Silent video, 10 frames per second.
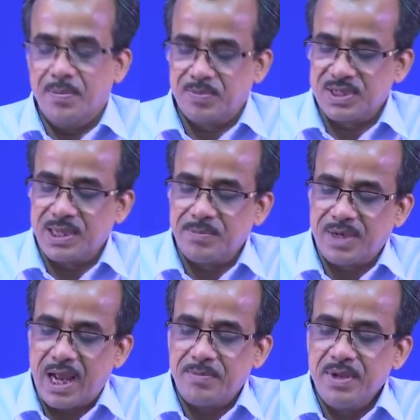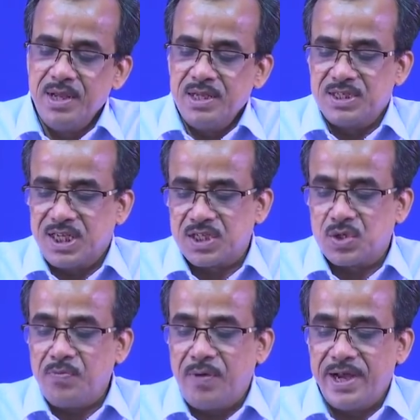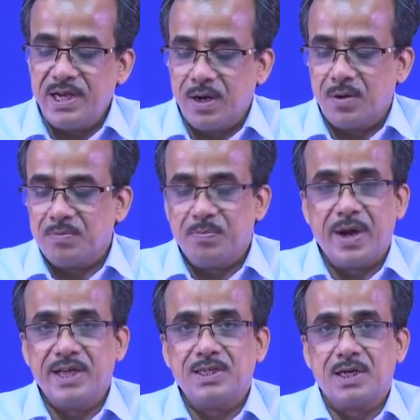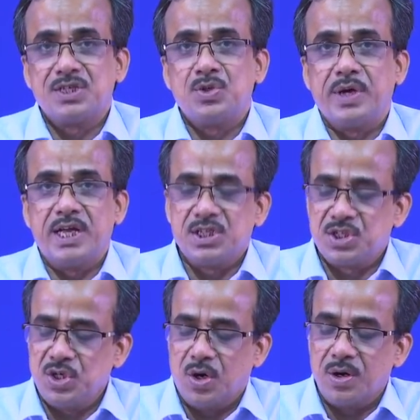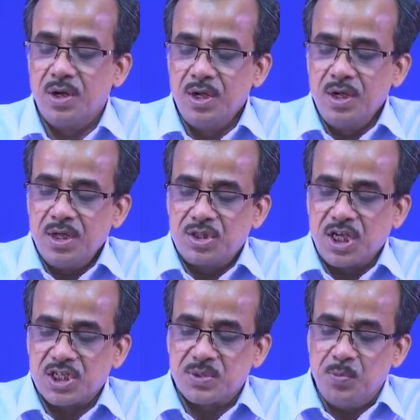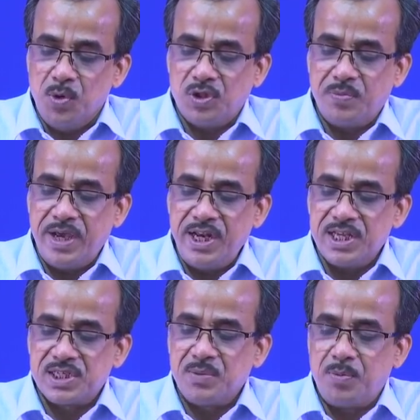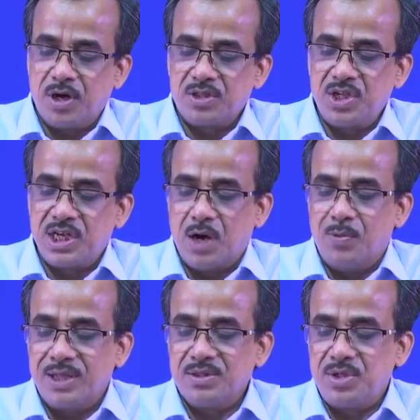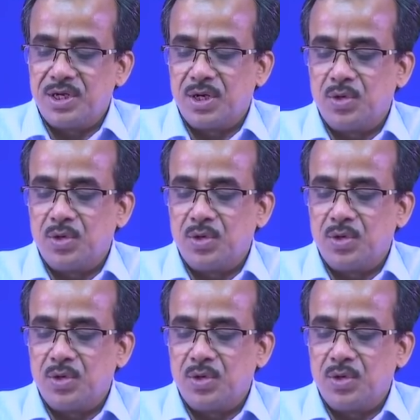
after some time just to find out just to ensure the smooth variation for theta 1, theta